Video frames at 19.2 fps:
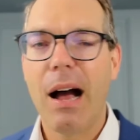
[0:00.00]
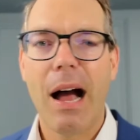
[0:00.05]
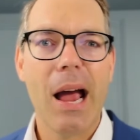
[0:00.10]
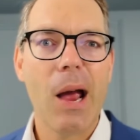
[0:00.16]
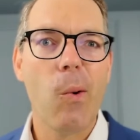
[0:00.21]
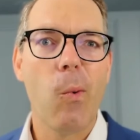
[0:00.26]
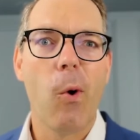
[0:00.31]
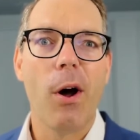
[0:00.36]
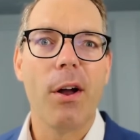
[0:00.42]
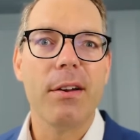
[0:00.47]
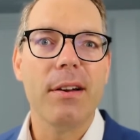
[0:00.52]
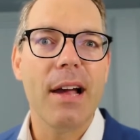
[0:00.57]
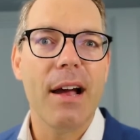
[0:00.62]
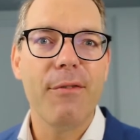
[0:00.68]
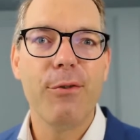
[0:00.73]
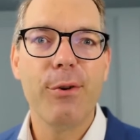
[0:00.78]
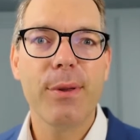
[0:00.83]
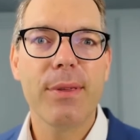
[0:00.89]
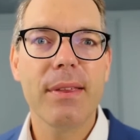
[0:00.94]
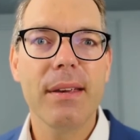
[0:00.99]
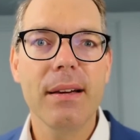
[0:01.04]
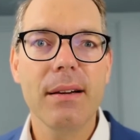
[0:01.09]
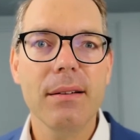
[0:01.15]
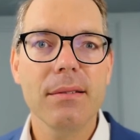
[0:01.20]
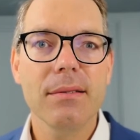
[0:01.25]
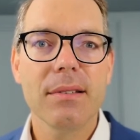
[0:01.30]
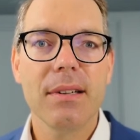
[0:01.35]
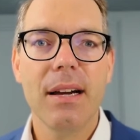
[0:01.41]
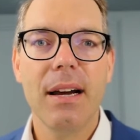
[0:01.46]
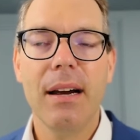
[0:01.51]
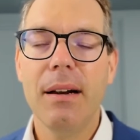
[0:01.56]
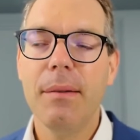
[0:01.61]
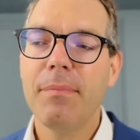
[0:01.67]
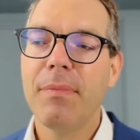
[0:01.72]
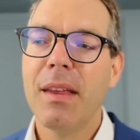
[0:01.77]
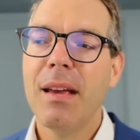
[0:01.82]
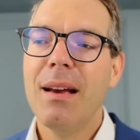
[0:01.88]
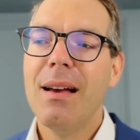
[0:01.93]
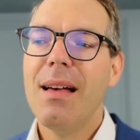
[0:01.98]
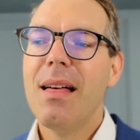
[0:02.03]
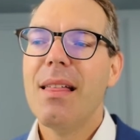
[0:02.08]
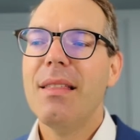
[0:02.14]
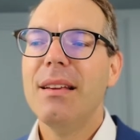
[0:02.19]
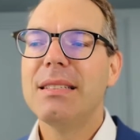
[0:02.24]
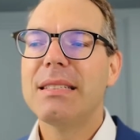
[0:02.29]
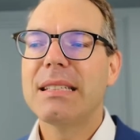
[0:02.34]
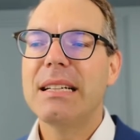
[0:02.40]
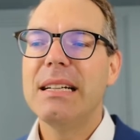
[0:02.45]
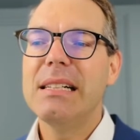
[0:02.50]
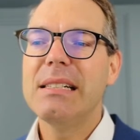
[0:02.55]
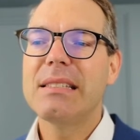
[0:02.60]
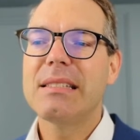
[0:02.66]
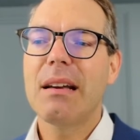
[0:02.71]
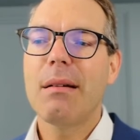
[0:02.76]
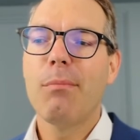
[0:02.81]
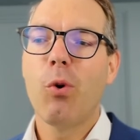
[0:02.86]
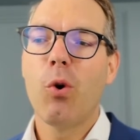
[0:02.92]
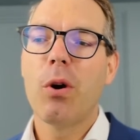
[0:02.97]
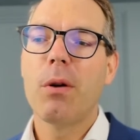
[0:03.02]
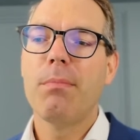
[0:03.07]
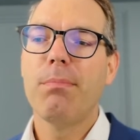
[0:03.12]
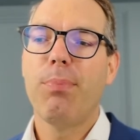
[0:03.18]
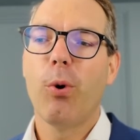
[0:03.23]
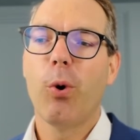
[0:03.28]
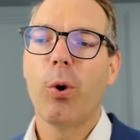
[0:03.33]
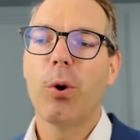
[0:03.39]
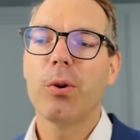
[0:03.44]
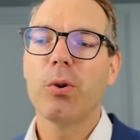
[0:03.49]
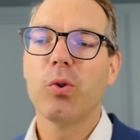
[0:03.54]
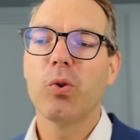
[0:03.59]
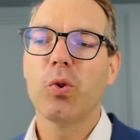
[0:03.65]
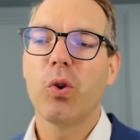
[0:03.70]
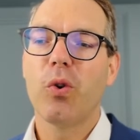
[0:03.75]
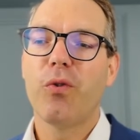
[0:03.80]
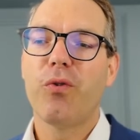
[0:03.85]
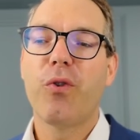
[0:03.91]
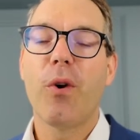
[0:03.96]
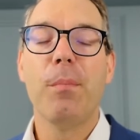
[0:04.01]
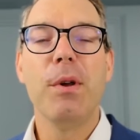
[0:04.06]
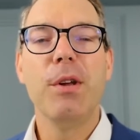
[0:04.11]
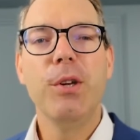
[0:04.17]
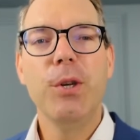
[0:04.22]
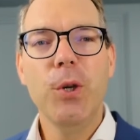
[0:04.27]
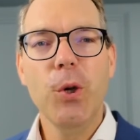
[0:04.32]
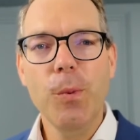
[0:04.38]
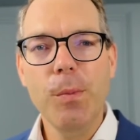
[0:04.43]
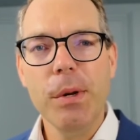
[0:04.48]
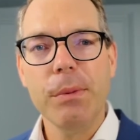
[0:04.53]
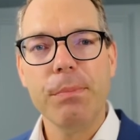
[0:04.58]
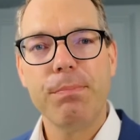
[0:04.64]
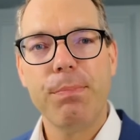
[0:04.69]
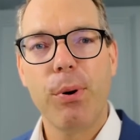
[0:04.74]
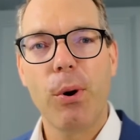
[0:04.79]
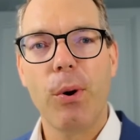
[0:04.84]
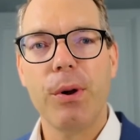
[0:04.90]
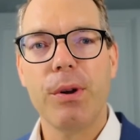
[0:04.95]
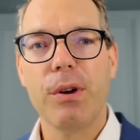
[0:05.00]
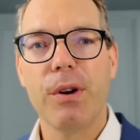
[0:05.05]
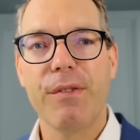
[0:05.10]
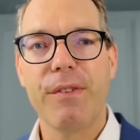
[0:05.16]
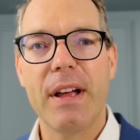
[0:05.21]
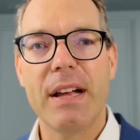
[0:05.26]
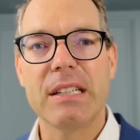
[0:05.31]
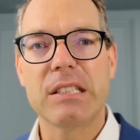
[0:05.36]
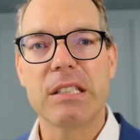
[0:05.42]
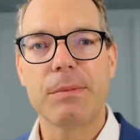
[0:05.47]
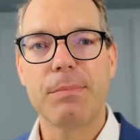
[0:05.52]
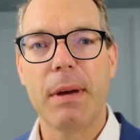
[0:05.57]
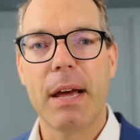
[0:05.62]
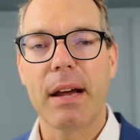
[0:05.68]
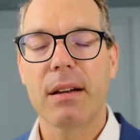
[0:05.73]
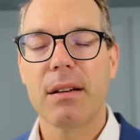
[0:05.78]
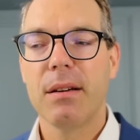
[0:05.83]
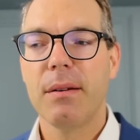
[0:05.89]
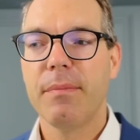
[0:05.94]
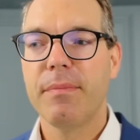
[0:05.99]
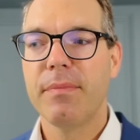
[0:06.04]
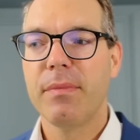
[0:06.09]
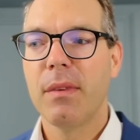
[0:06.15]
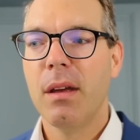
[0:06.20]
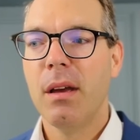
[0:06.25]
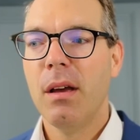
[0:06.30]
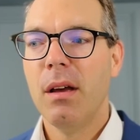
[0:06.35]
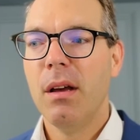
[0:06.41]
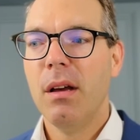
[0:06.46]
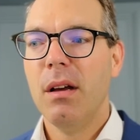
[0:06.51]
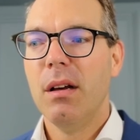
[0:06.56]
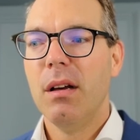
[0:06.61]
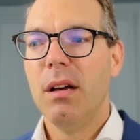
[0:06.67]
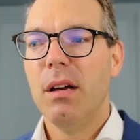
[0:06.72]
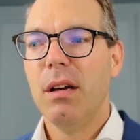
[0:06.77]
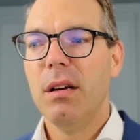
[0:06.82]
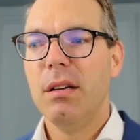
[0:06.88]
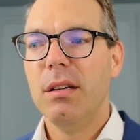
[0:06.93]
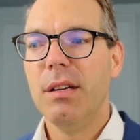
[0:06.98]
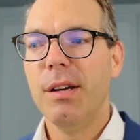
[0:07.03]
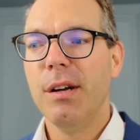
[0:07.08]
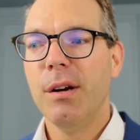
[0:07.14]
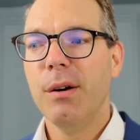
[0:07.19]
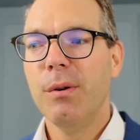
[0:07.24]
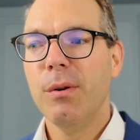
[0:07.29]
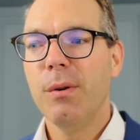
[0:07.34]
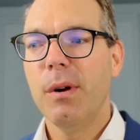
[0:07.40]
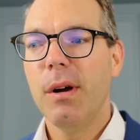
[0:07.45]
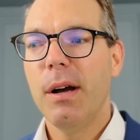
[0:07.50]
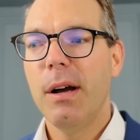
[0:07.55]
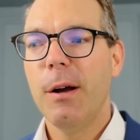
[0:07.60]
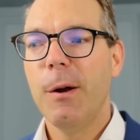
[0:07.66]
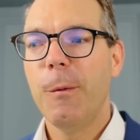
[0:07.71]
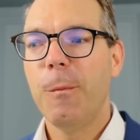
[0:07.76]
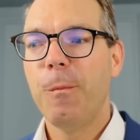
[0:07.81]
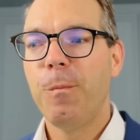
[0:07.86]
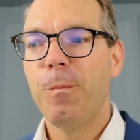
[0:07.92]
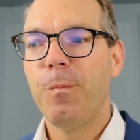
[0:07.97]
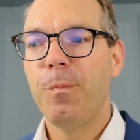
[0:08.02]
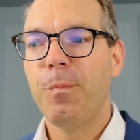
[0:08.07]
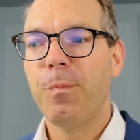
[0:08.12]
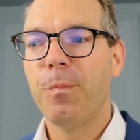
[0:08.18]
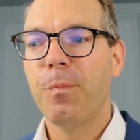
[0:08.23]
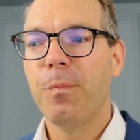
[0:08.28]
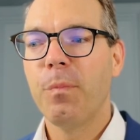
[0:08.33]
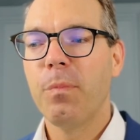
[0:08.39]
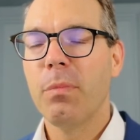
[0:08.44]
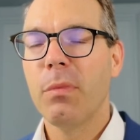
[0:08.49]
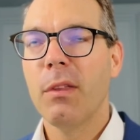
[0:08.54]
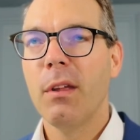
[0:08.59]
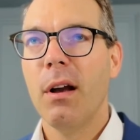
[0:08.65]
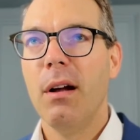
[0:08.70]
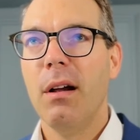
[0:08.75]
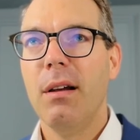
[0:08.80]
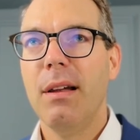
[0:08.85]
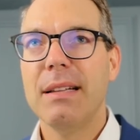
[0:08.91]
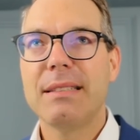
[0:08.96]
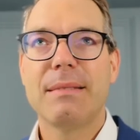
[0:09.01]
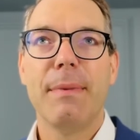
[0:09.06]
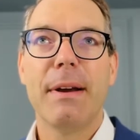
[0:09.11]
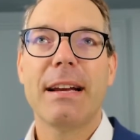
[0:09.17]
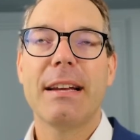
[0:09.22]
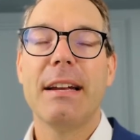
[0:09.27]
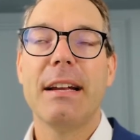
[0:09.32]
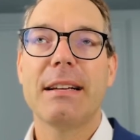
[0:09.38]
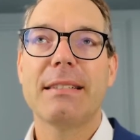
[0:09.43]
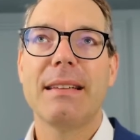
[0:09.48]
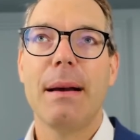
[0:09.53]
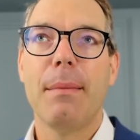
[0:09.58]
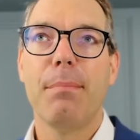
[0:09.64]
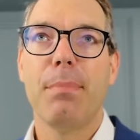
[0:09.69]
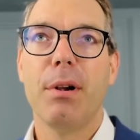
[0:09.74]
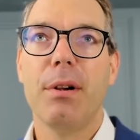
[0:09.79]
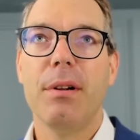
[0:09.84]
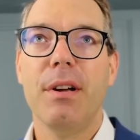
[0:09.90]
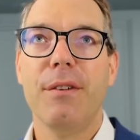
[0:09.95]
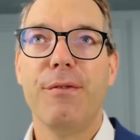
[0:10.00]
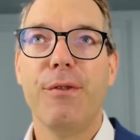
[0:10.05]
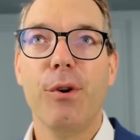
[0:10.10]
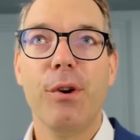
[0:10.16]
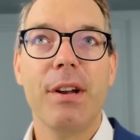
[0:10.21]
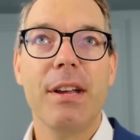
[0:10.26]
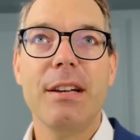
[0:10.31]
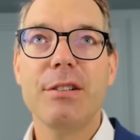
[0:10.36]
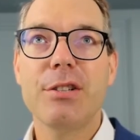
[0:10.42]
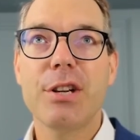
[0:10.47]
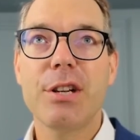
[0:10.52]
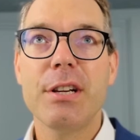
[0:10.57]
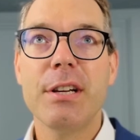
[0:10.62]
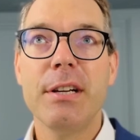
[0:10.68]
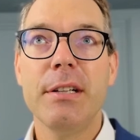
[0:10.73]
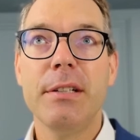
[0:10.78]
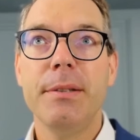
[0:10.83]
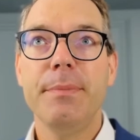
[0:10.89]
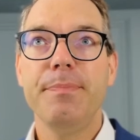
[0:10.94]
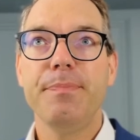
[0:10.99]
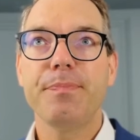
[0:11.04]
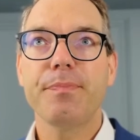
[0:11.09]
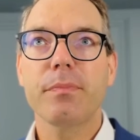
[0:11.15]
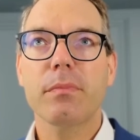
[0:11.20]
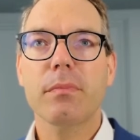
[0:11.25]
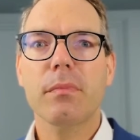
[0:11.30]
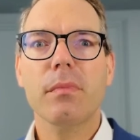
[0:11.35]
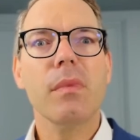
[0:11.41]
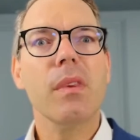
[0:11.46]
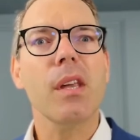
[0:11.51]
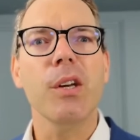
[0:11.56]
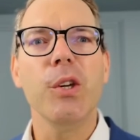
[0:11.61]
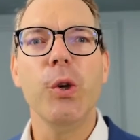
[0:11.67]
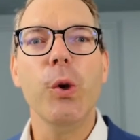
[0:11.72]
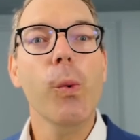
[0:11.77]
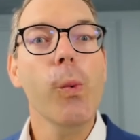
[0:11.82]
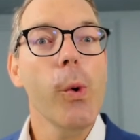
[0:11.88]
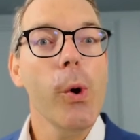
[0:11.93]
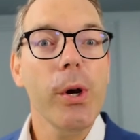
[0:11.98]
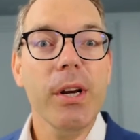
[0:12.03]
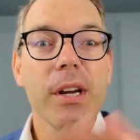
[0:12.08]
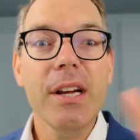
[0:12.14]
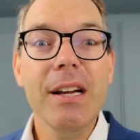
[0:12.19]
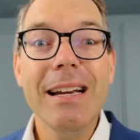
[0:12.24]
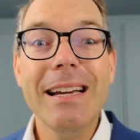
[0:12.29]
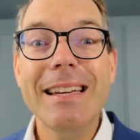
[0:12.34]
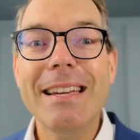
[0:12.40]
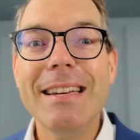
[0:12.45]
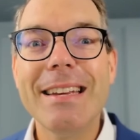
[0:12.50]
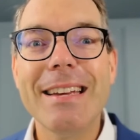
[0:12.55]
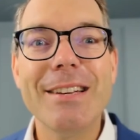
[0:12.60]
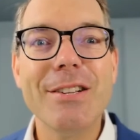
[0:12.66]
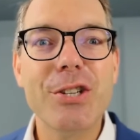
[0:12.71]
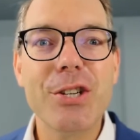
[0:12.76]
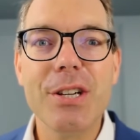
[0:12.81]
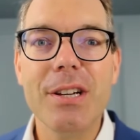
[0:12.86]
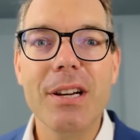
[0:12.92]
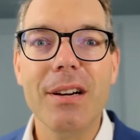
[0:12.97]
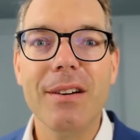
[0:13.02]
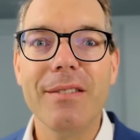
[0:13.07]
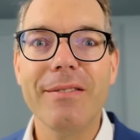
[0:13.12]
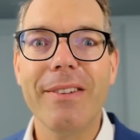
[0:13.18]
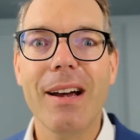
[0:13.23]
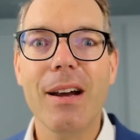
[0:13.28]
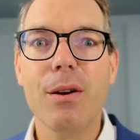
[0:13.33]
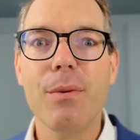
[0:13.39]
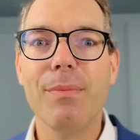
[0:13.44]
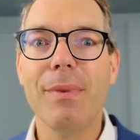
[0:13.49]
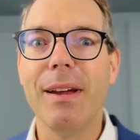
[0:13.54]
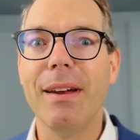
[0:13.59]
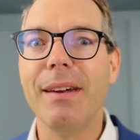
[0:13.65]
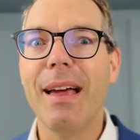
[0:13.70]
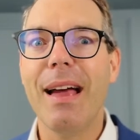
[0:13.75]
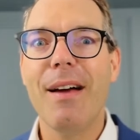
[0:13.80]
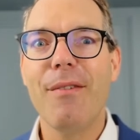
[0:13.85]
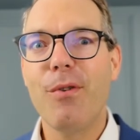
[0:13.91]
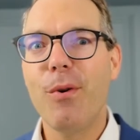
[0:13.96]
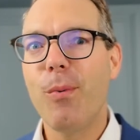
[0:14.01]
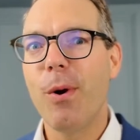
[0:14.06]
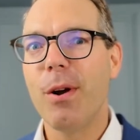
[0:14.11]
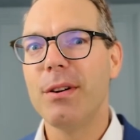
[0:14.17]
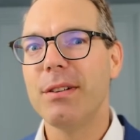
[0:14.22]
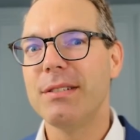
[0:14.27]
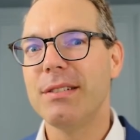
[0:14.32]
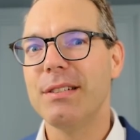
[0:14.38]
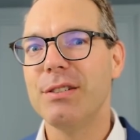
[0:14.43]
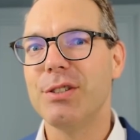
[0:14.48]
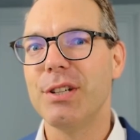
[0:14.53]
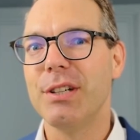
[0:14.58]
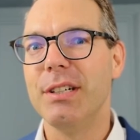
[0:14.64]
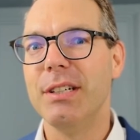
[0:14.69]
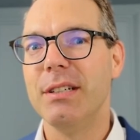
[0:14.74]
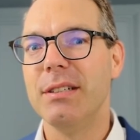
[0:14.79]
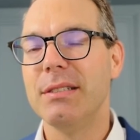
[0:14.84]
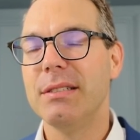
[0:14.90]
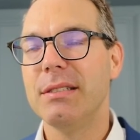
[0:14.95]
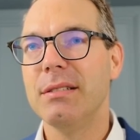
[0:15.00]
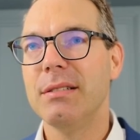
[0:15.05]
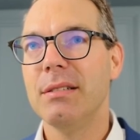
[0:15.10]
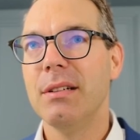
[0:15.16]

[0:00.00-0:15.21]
I want everything. Yeah, the skills are more important from a human point of aspect. You know, let's make an example. If you're an engineer, you're working in an engineer environment. Everyone is engineers.